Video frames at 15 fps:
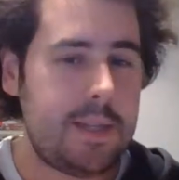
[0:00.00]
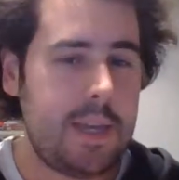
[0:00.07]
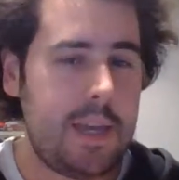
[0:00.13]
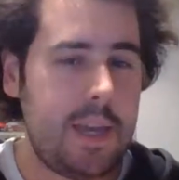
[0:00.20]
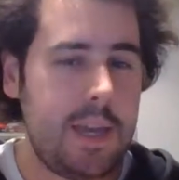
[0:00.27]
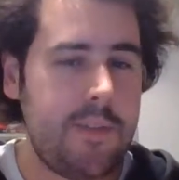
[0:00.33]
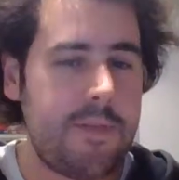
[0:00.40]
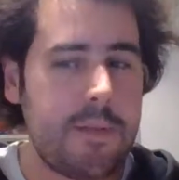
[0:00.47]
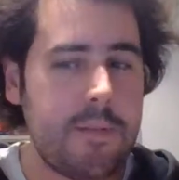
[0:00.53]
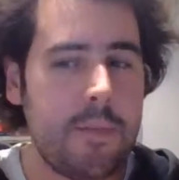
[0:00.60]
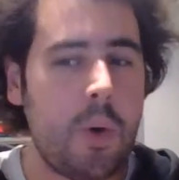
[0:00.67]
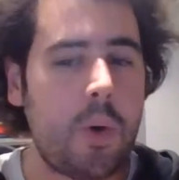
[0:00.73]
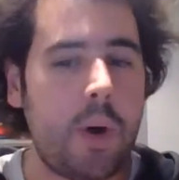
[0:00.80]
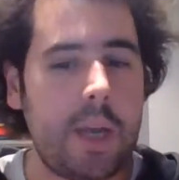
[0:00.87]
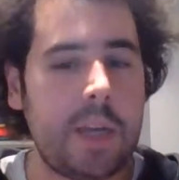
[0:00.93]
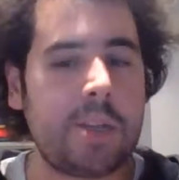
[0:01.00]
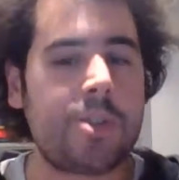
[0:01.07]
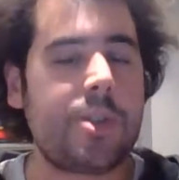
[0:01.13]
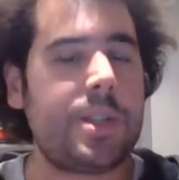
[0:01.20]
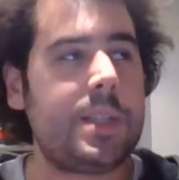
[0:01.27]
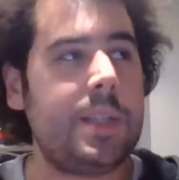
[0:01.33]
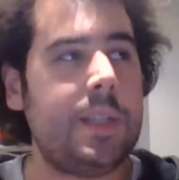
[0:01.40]
even more
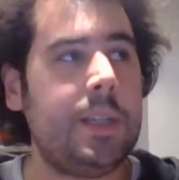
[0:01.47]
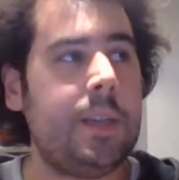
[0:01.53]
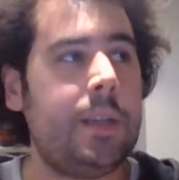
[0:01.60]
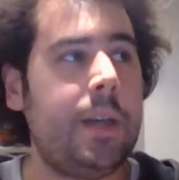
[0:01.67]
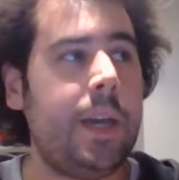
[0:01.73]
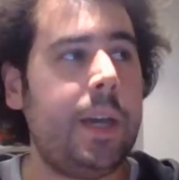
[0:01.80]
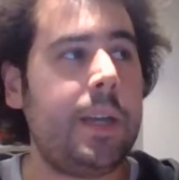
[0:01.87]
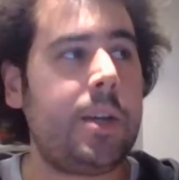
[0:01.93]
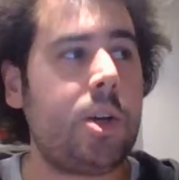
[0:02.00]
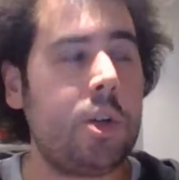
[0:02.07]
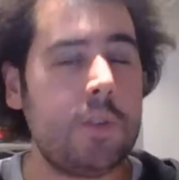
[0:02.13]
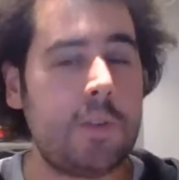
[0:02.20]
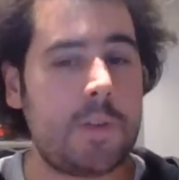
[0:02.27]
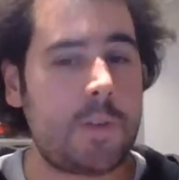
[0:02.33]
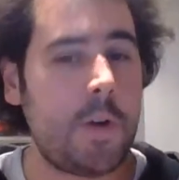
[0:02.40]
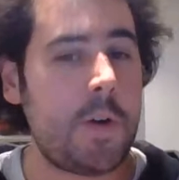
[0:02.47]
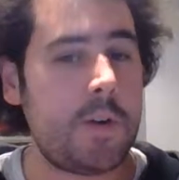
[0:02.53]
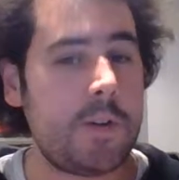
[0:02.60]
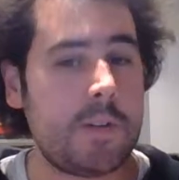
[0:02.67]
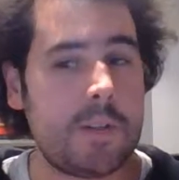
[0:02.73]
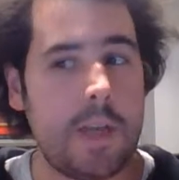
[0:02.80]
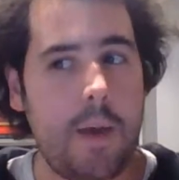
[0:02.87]
interesting, it
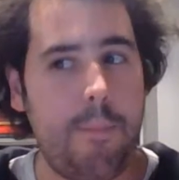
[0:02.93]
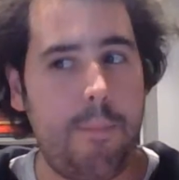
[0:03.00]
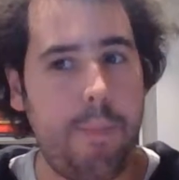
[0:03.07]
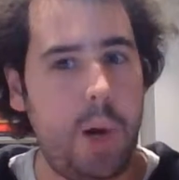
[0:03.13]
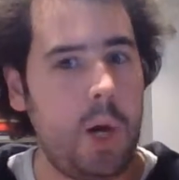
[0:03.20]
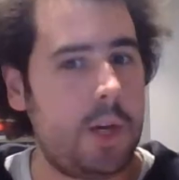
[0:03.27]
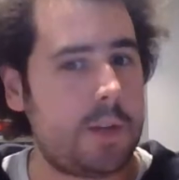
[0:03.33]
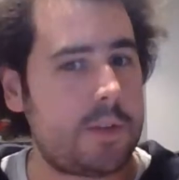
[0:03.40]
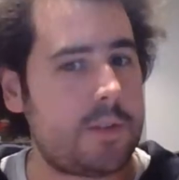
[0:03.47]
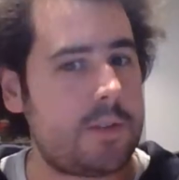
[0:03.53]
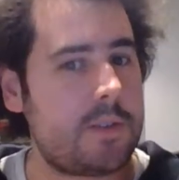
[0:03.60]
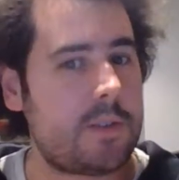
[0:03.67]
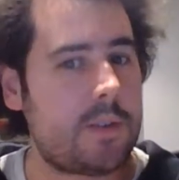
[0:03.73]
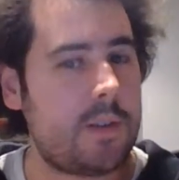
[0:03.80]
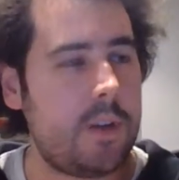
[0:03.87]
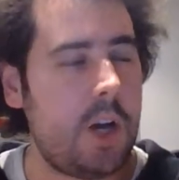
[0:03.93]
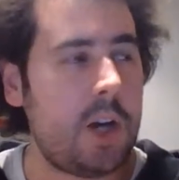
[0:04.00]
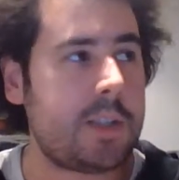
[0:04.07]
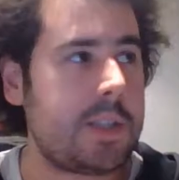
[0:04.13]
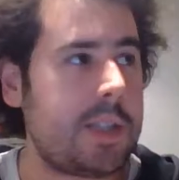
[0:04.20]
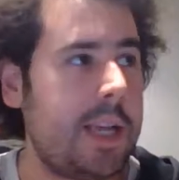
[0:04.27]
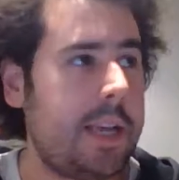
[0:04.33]
concerns a boss,
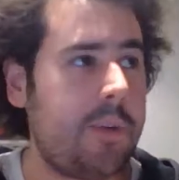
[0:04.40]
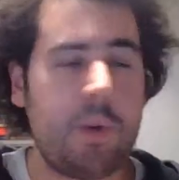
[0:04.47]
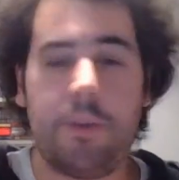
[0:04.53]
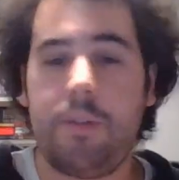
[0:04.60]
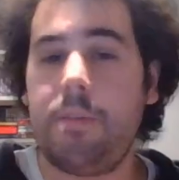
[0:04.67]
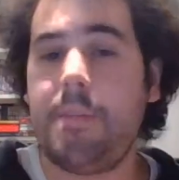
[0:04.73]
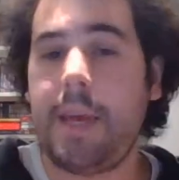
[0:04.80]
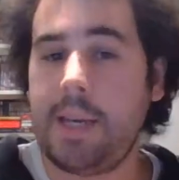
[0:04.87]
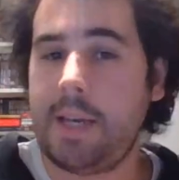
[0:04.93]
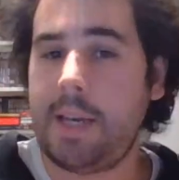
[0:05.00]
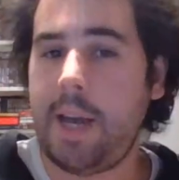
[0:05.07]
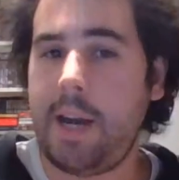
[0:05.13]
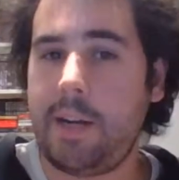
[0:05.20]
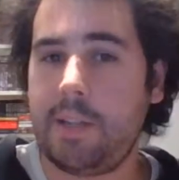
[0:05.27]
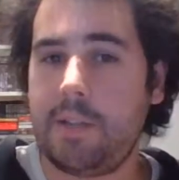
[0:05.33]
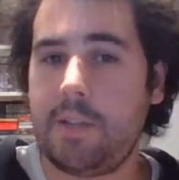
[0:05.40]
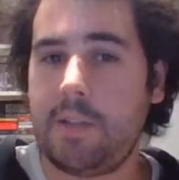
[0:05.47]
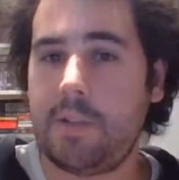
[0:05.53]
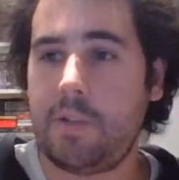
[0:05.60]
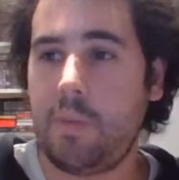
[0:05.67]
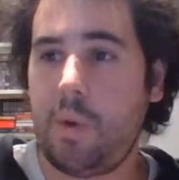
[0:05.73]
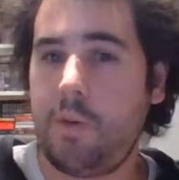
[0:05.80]
not like one of the main
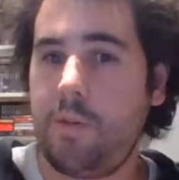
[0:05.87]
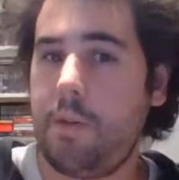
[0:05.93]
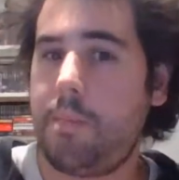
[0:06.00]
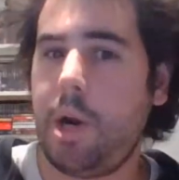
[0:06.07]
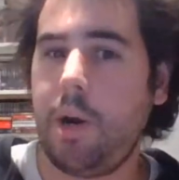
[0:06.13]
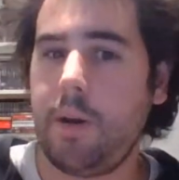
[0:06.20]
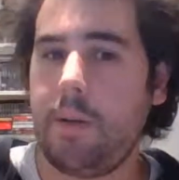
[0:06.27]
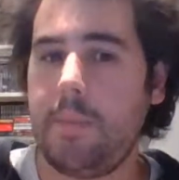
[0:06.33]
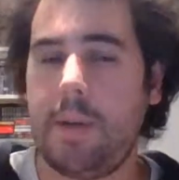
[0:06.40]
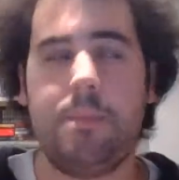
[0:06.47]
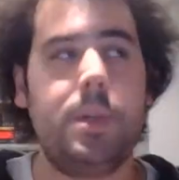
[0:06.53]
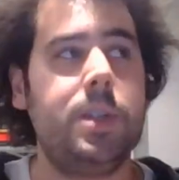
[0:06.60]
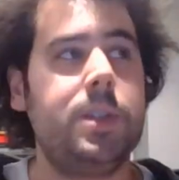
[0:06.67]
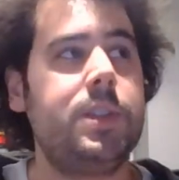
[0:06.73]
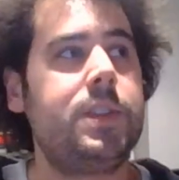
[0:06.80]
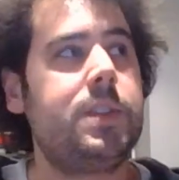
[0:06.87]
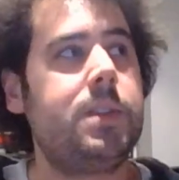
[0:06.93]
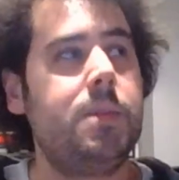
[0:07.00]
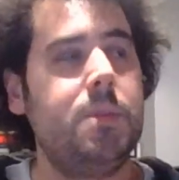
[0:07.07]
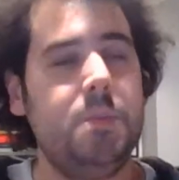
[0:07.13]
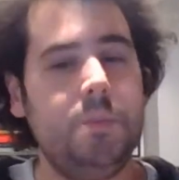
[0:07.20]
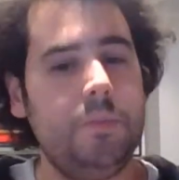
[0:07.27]
characters or one of the party members,
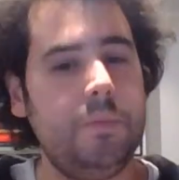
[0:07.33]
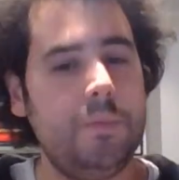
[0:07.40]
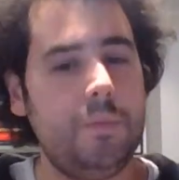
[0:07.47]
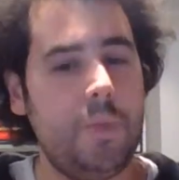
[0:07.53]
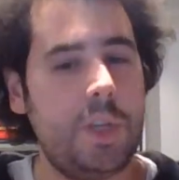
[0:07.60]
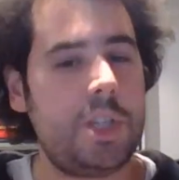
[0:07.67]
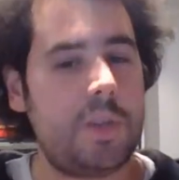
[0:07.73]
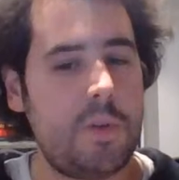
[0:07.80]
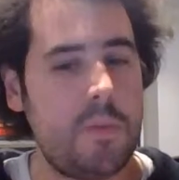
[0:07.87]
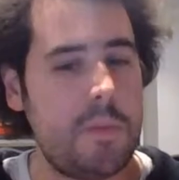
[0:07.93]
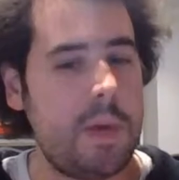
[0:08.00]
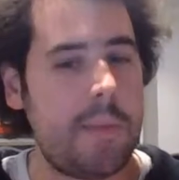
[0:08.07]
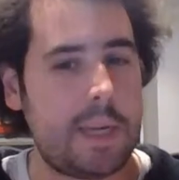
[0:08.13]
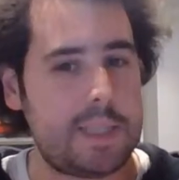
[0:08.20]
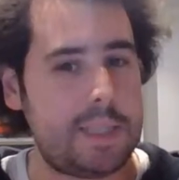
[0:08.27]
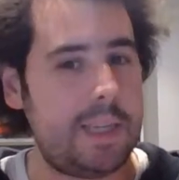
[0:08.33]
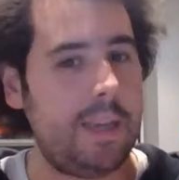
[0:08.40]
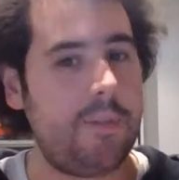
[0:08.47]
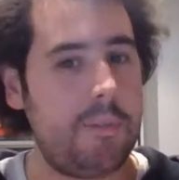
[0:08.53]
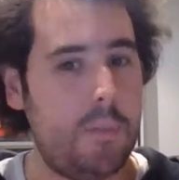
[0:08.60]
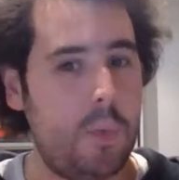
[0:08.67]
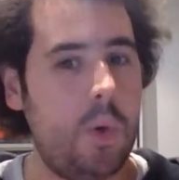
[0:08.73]
which to me makes it
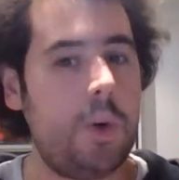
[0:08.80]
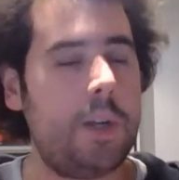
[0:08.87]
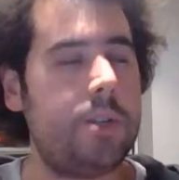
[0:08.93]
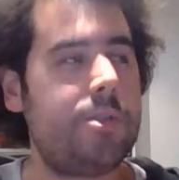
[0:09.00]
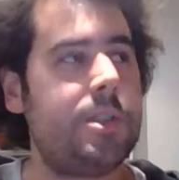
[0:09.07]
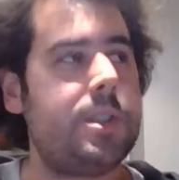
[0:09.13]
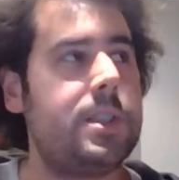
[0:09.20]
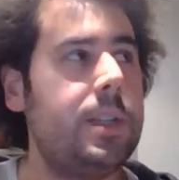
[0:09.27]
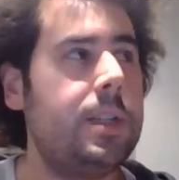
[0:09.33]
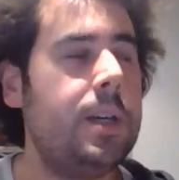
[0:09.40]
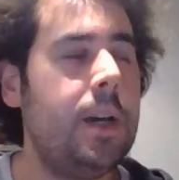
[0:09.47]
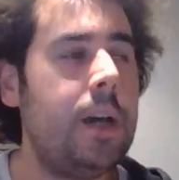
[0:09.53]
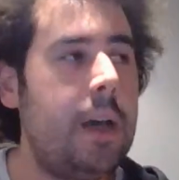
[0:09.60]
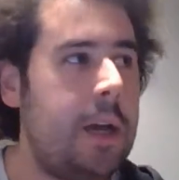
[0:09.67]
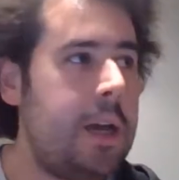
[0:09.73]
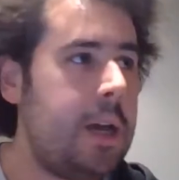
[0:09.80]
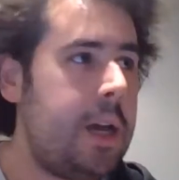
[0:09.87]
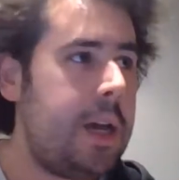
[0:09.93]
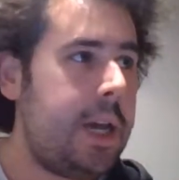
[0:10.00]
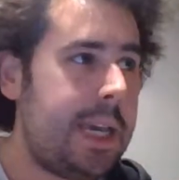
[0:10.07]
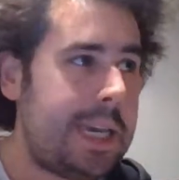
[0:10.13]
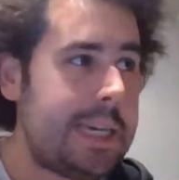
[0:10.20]
even more interesting.
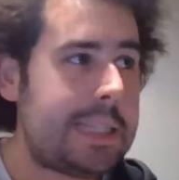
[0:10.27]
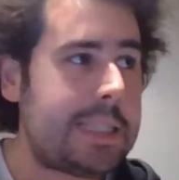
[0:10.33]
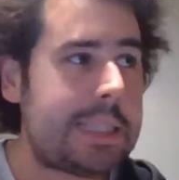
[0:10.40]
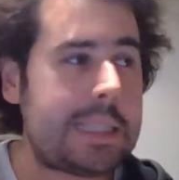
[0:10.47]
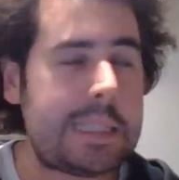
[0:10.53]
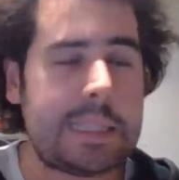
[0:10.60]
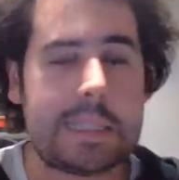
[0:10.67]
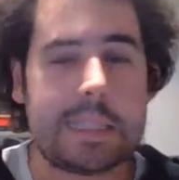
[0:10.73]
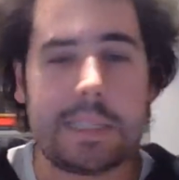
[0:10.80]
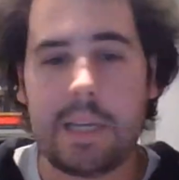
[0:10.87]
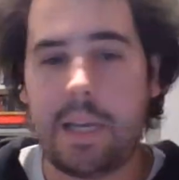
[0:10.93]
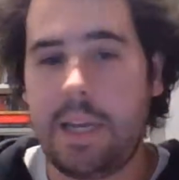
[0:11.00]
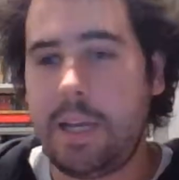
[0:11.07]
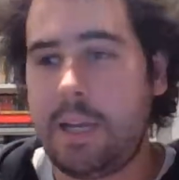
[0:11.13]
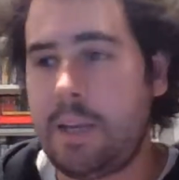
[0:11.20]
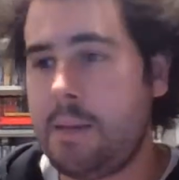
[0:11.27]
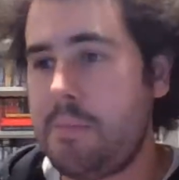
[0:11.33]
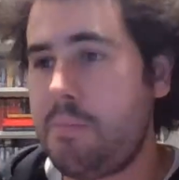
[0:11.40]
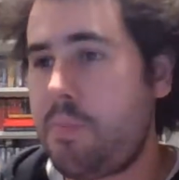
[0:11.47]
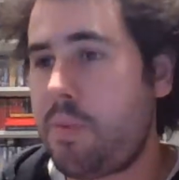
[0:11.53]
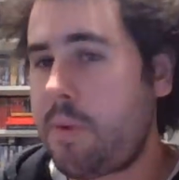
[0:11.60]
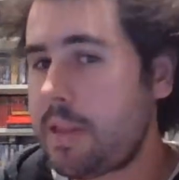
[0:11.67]
It's in
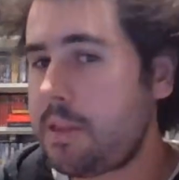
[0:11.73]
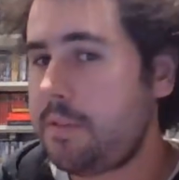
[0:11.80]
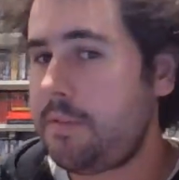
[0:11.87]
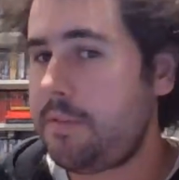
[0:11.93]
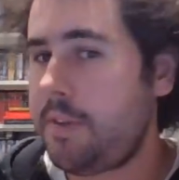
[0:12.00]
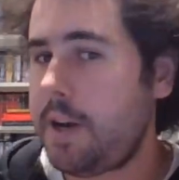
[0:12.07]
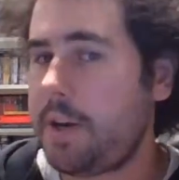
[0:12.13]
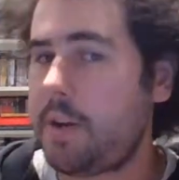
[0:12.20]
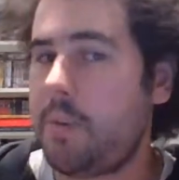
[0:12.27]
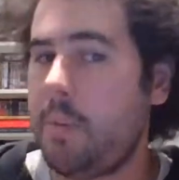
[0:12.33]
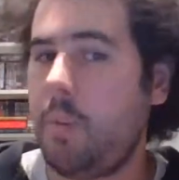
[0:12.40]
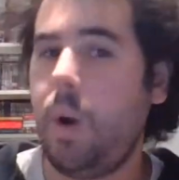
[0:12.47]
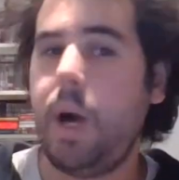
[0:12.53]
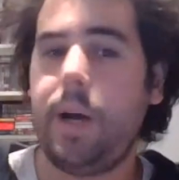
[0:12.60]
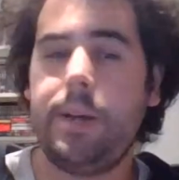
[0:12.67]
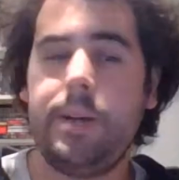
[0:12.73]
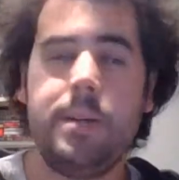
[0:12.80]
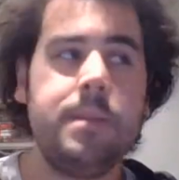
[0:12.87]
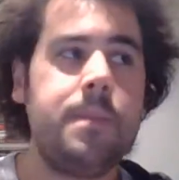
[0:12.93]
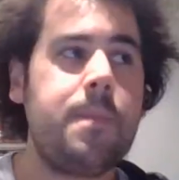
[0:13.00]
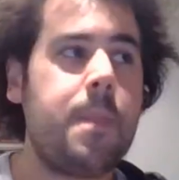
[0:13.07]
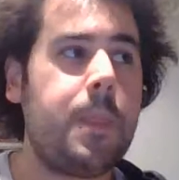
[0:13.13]
Breath of Fire
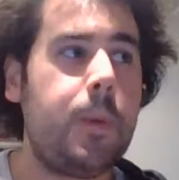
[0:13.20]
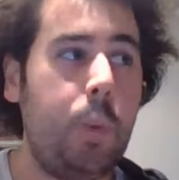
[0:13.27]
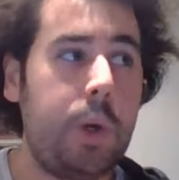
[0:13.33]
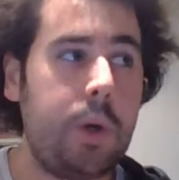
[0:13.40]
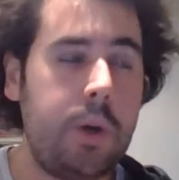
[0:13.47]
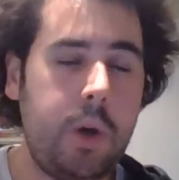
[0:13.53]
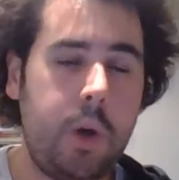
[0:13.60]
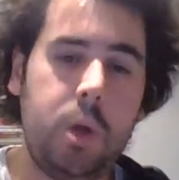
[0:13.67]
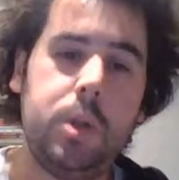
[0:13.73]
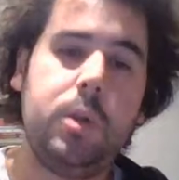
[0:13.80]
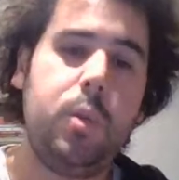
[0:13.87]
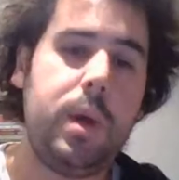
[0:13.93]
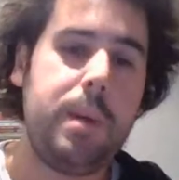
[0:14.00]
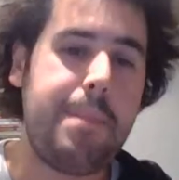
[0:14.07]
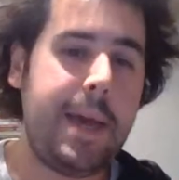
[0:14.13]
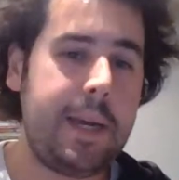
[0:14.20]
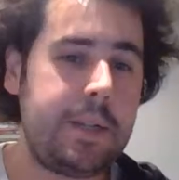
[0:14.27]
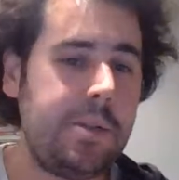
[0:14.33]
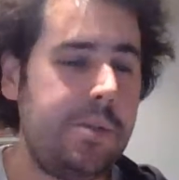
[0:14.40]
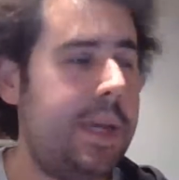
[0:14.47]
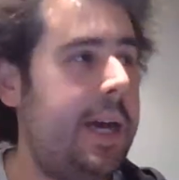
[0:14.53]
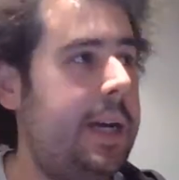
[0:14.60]
1, but we're going all the way back
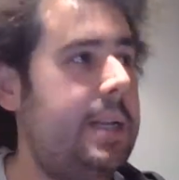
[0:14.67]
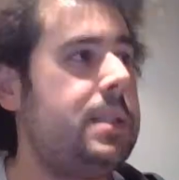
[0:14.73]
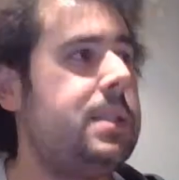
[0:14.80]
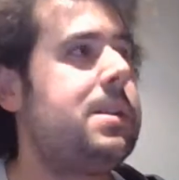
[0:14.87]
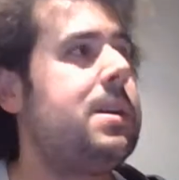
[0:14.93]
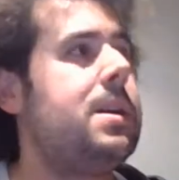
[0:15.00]
to that.